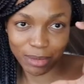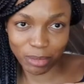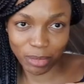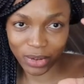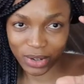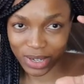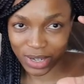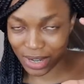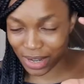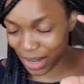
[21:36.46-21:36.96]

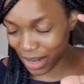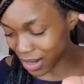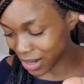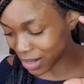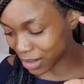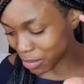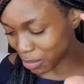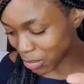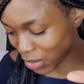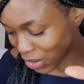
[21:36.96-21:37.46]
bought in a
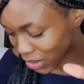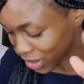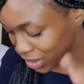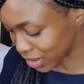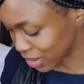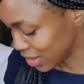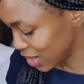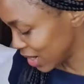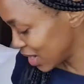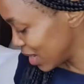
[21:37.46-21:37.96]
little bottle.
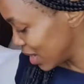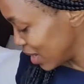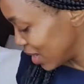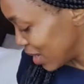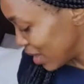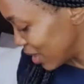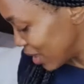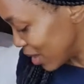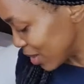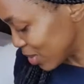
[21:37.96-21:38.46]

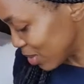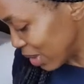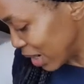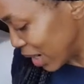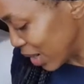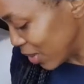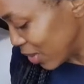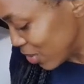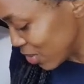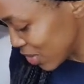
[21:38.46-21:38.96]
That's what I
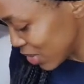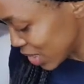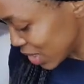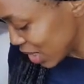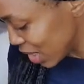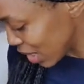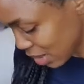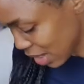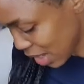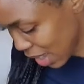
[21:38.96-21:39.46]
used.
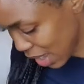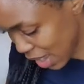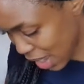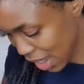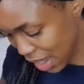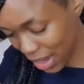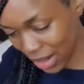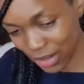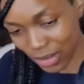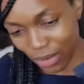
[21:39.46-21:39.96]
I
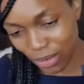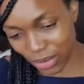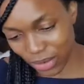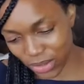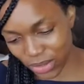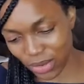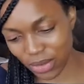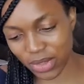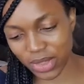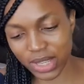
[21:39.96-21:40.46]
had
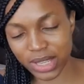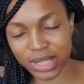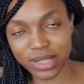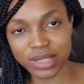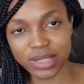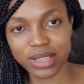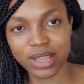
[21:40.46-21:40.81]
also these